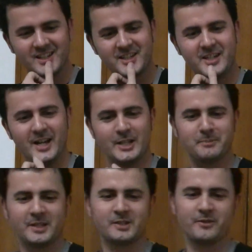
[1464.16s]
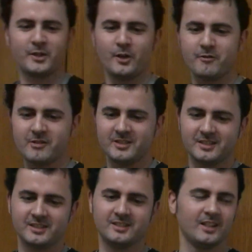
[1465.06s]
Key aspects of the
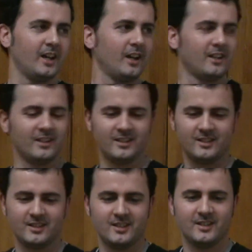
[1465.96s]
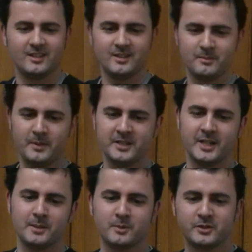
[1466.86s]
conference: Minding
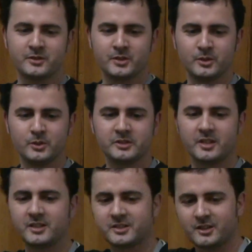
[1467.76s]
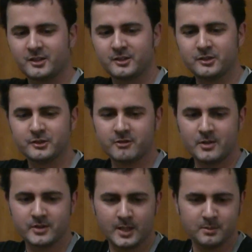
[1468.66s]
Animals 2, study circles,
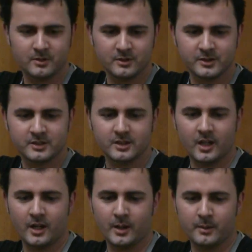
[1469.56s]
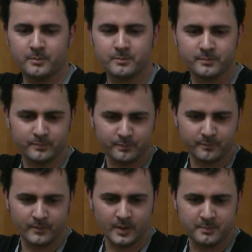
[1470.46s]
roundtables, a
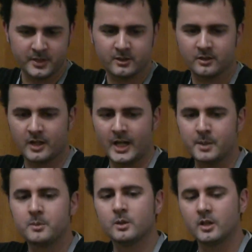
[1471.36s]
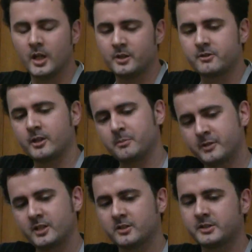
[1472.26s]

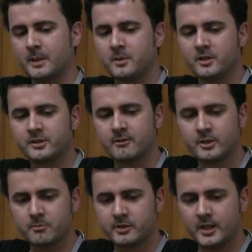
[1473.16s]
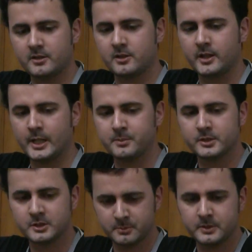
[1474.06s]
particular seminar series on protecting the
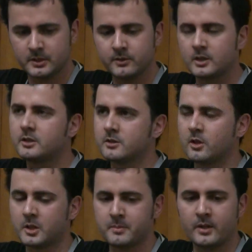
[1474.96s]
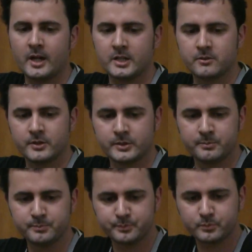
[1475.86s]
animals, specifically to talk about
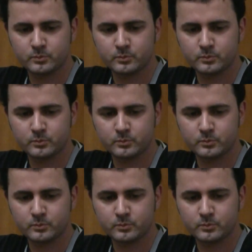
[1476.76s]
activism.